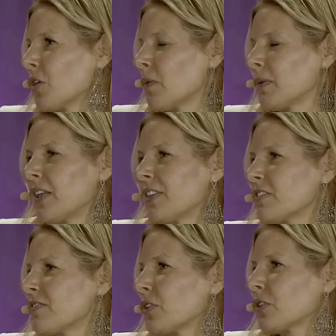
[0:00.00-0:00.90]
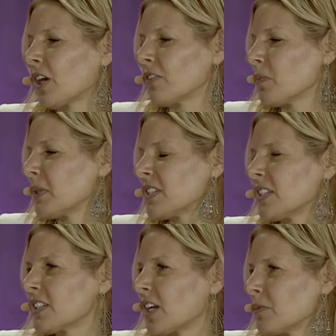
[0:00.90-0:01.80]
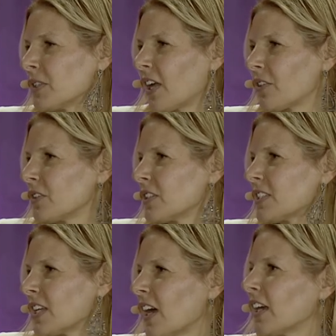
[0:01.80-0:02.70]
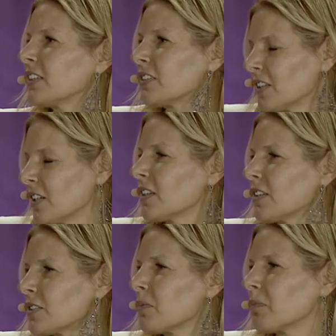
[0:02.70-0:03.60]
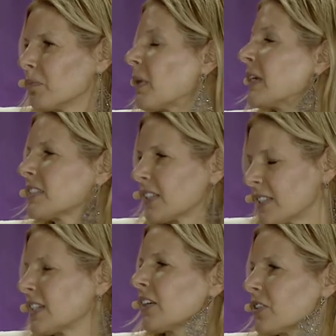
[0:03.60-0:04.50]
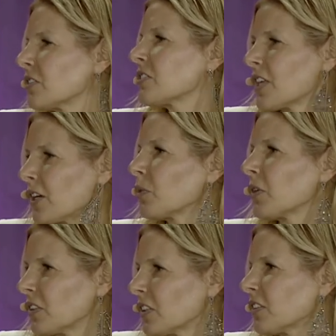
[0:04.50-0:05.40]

I mean, I think federal governments need to come together and decide some basic standards that work.